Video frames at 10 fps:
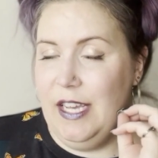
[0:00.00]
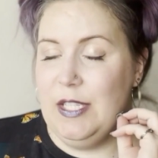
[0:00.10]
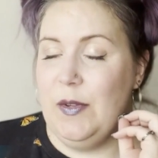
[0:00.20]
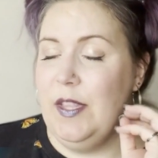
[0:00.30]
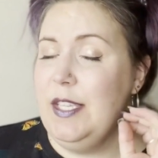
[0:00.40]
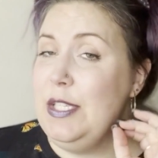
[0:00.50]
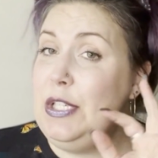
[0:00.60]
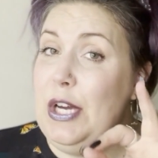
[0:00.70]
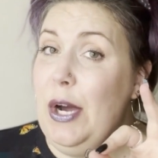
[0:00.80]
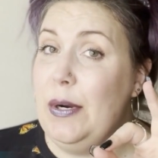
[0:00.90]
So this
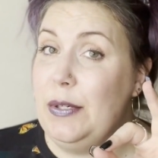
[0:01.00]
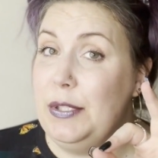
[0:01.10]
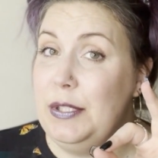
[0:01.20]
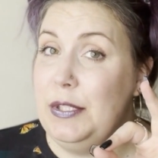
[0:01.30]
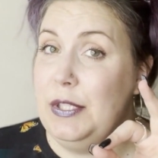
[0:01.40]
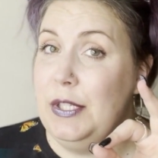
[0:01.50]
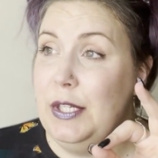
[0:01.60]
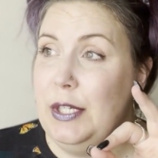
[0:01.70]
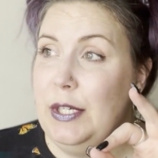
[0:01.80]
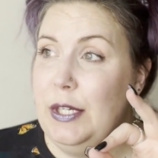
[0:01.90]
ghost
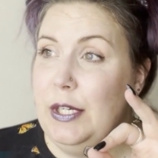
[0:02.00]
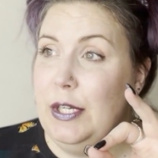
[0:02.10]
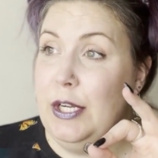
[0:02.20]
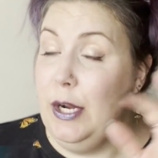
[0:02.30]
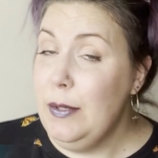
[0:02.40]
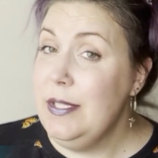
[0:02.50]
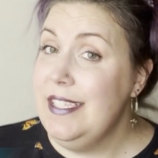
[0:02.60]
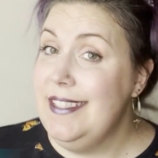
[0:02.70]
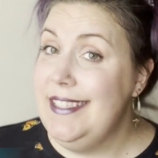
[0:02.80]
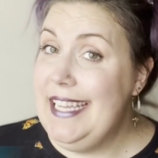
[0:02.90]
knows
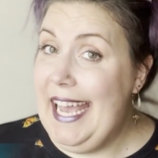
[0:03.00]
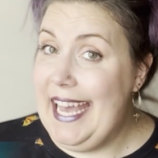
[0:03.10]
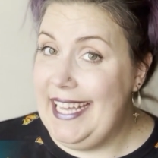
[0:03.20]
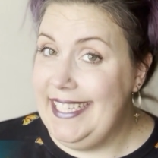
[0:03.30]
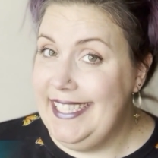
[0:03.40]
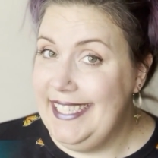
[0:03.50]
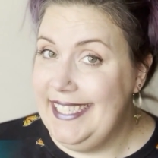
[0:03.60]
it's dead,